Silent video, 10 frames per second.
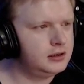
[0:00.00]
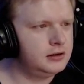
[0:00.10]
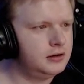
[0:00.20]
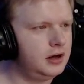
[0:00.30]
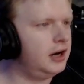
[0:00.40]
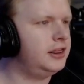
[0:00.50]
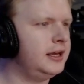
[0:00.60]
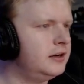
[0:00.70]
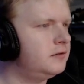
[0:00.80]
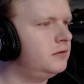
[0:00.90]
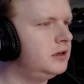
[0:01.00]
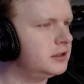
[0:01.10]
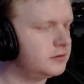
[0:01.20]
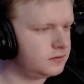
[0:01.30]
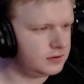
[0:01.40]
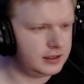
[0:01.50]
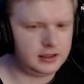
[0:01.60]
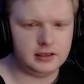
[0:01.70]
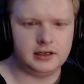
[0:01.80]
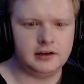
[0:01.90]
And I think it works
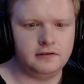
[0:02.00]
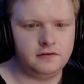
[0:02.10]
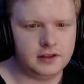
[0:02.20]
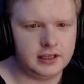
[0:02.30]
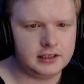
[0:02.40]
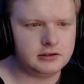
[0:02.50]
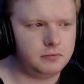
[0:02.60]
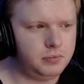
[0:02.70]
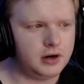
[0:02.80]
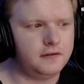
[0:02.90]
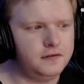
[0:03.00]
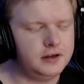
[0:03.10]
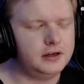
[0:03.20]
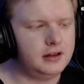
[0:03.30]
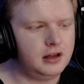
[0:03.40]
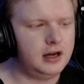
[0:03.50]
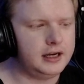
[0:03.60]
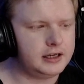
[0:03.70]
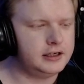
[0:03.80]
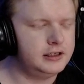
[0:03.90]
well enough for this, but I feel
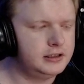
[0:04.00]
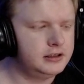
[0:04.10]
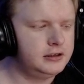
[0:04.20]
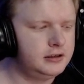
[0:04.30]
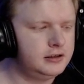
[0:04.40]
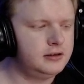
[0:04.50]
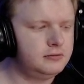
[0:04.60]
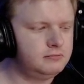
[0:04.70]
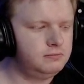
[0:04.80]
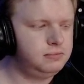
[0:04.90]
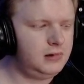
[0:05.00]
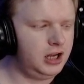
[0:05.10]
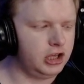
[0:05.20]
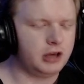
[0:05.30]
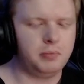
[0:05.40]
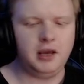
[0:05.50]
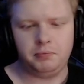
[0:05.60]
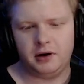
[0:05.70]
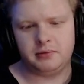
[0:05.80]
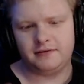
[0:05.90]
like you beat
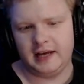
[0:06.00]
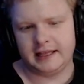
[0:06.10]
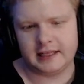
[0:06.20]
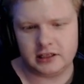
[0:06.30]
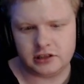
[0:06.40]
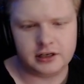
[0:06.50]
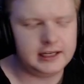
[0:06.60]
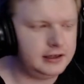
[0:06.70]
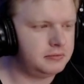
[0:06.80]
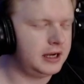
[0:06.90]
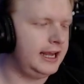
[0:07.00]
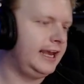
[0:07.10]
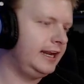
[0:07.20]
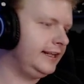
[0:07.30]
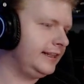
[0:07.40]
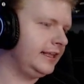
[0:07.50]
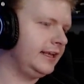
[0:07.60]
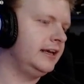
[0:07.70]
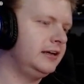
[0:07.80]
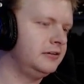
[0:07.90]
Boba Fett and you don't hear about anything
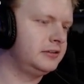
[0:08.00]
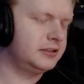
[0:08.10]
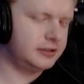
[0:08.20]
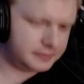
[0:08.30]
else